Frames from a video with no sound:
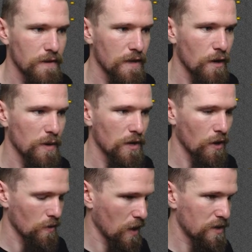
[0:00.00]
There we
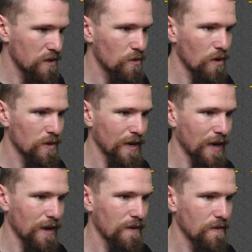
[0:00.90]
go. Are you
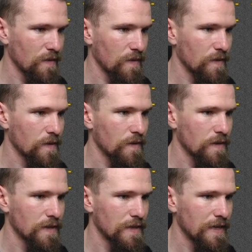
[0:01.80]
okay?
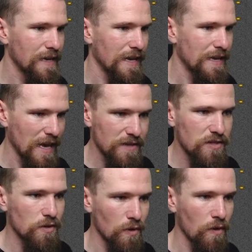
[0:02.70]

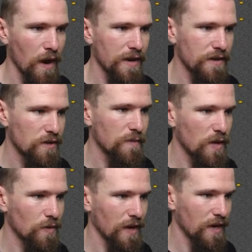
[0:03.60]
Yes, you're alright. You're gonna
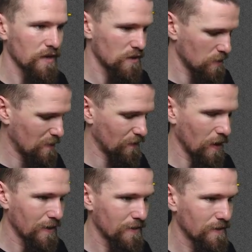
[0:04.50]
be okay. You're gonna be
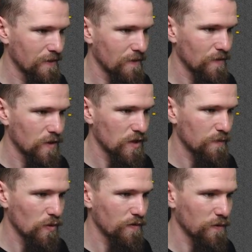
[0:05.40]
fine. You're
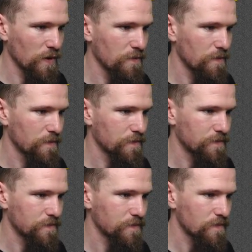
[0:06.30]
gonna pull through.
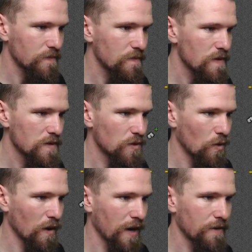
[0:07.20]
It's
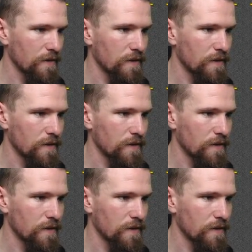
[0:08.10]
alright.